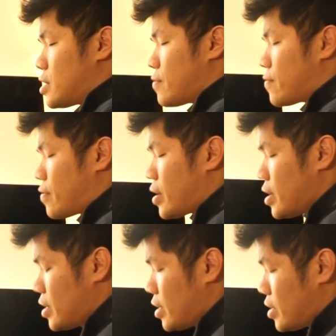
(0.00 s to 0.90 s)
like
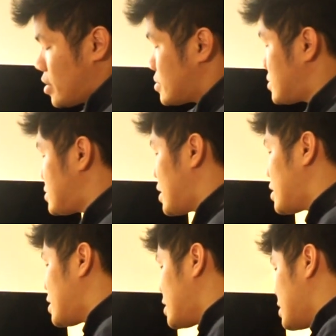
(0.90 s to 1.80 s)
Friday and
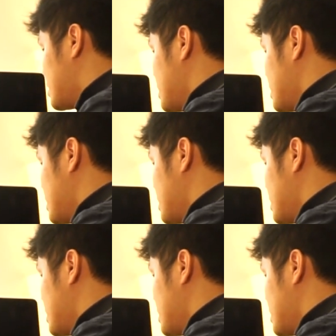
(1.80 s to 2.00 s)
Saturday.